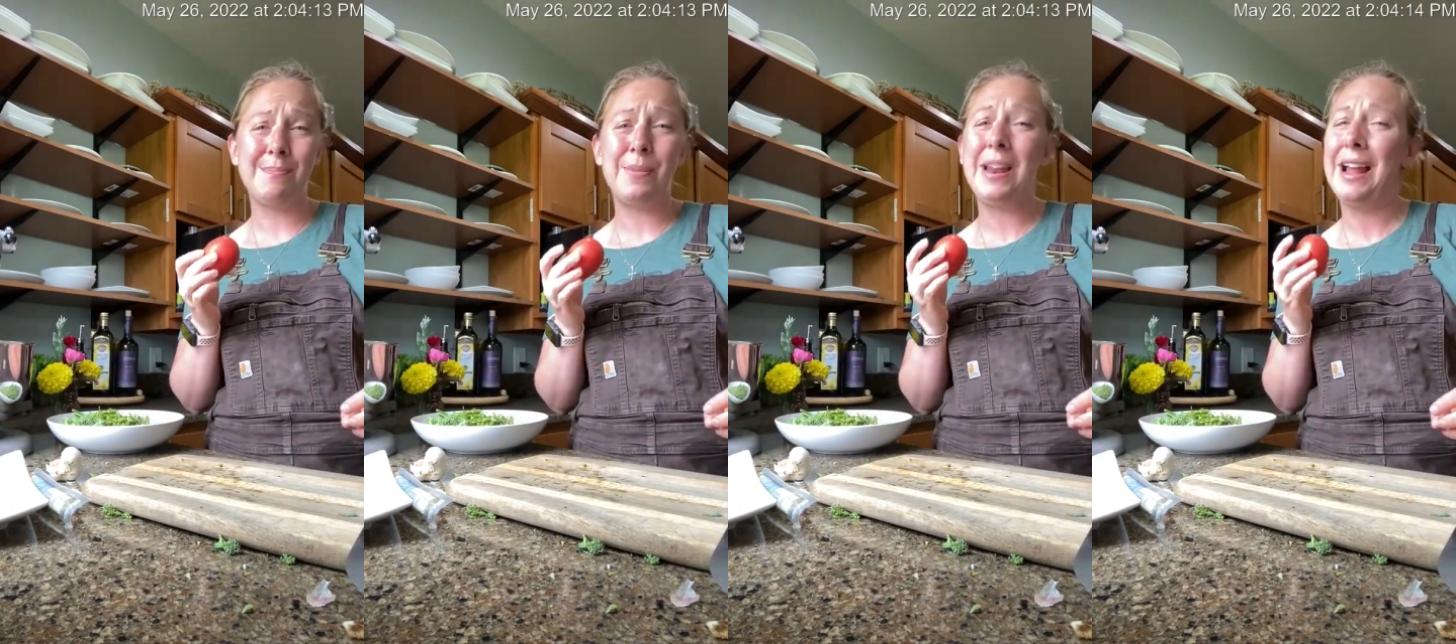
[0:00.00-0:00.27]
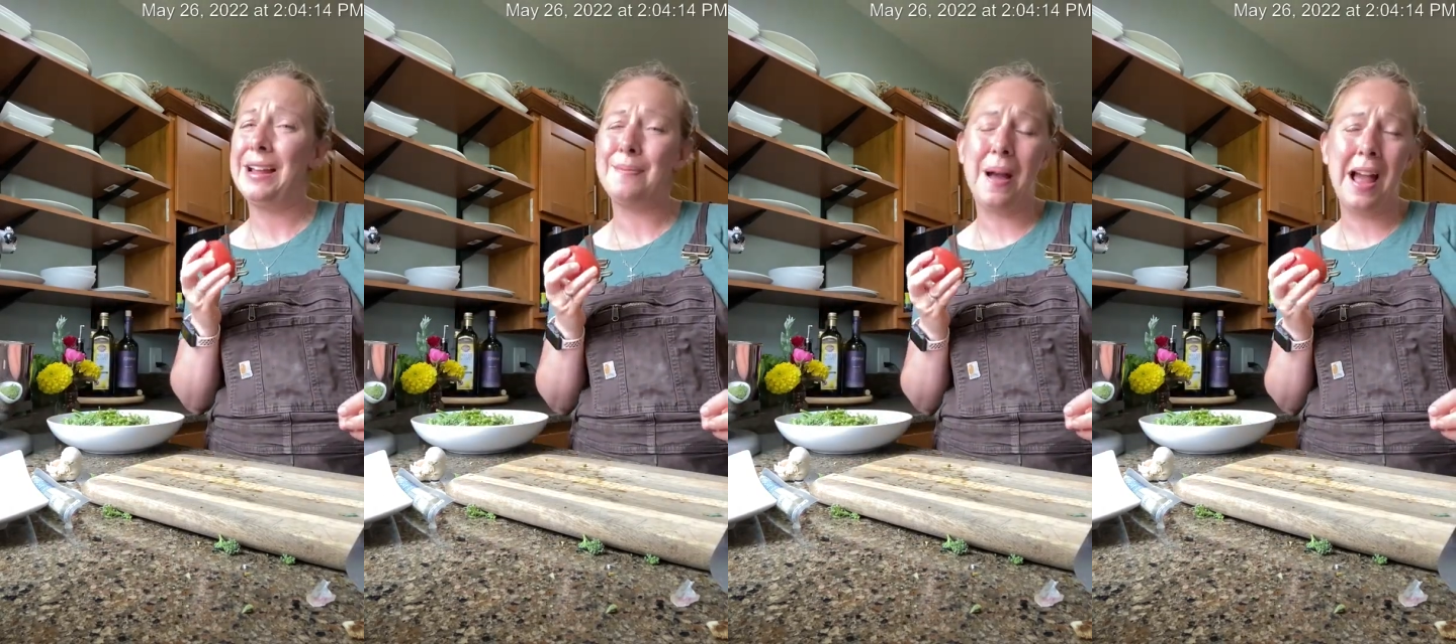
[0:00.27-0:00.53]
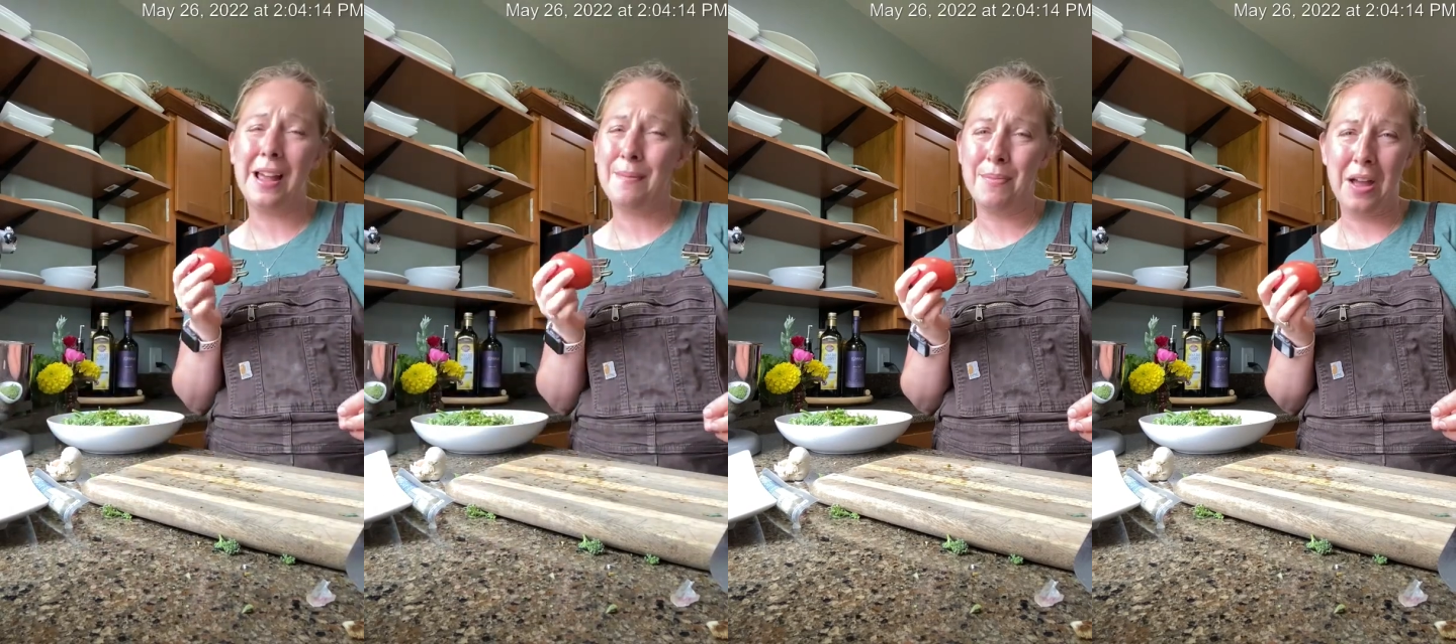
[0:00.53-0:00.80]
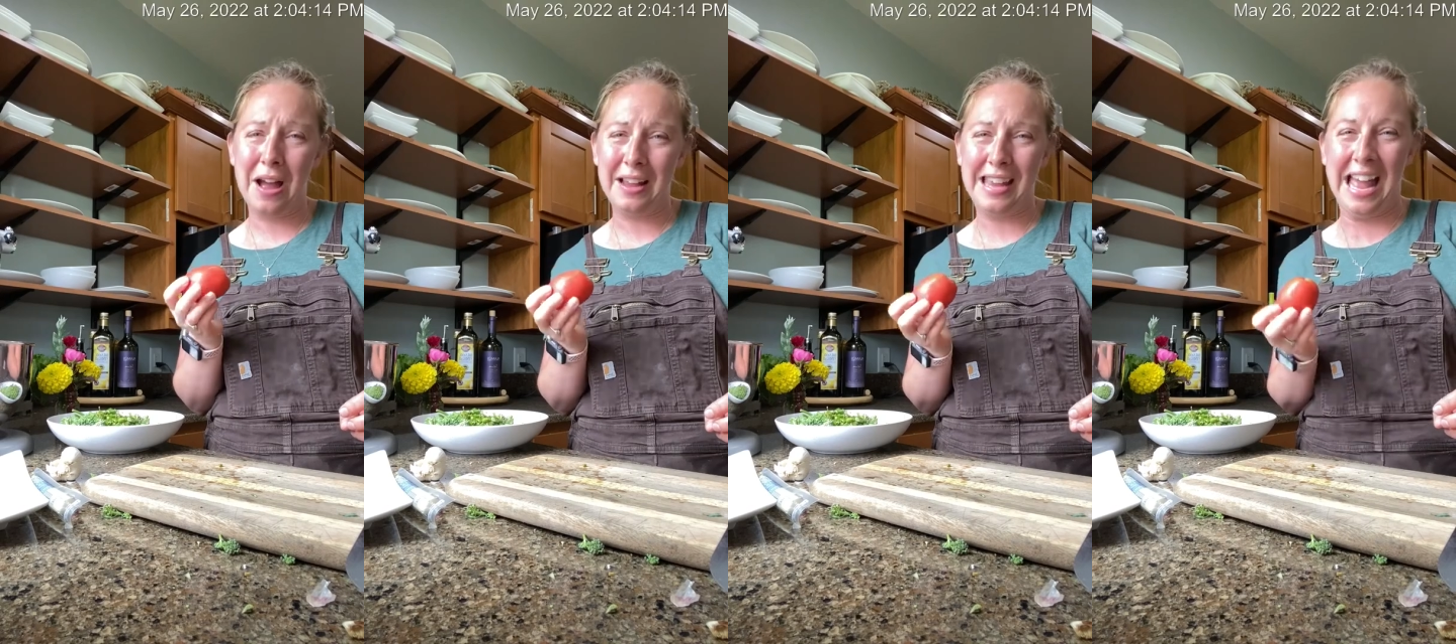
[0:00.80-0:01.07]
but I am
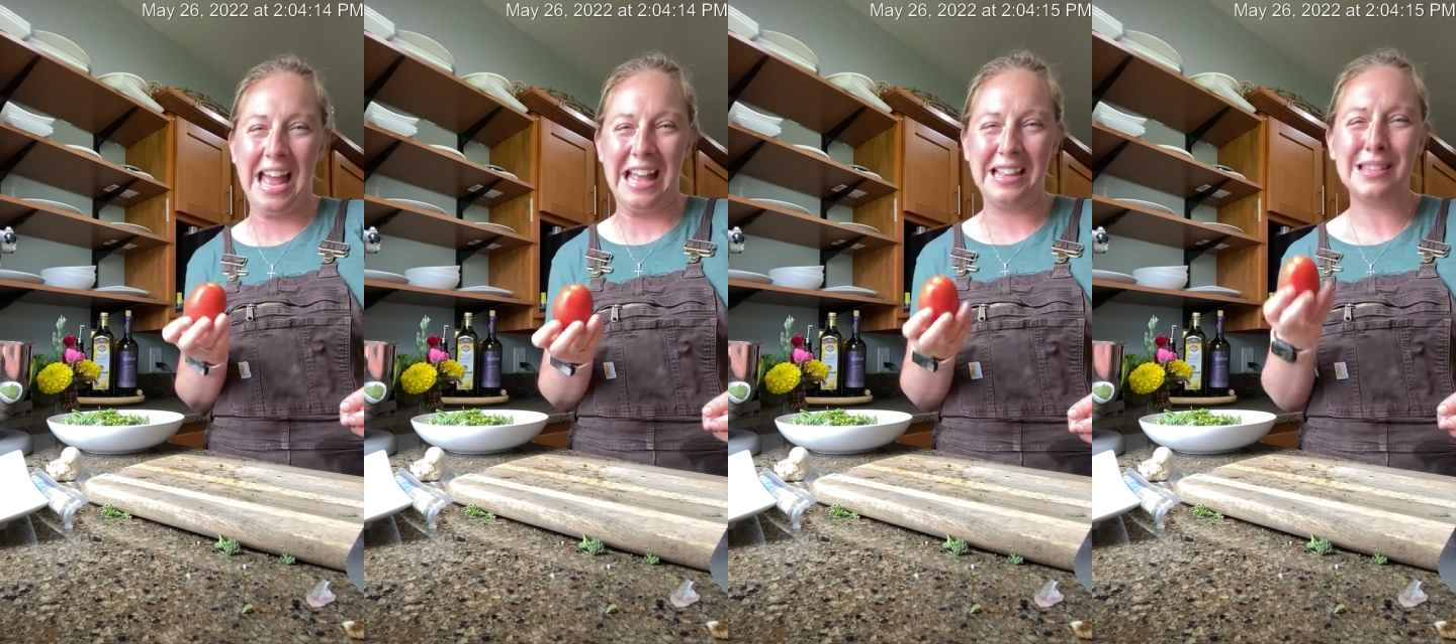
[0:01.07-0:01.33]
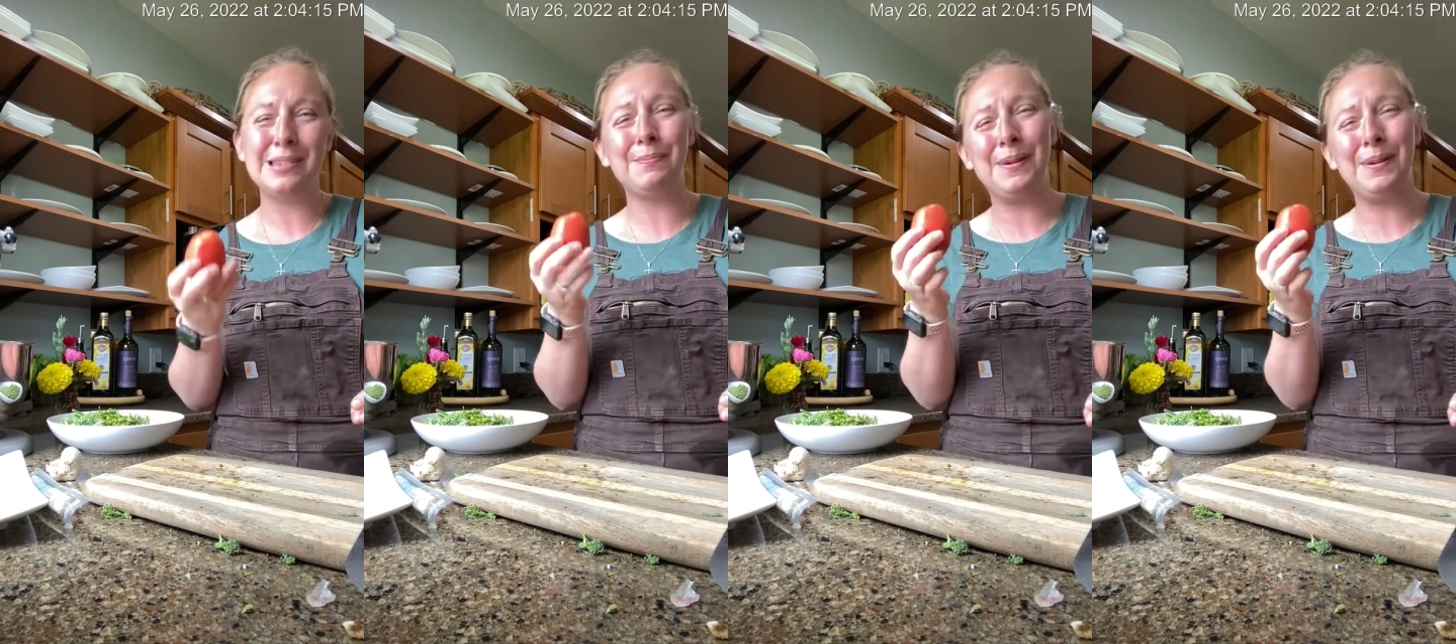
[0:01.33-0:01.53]
not yet.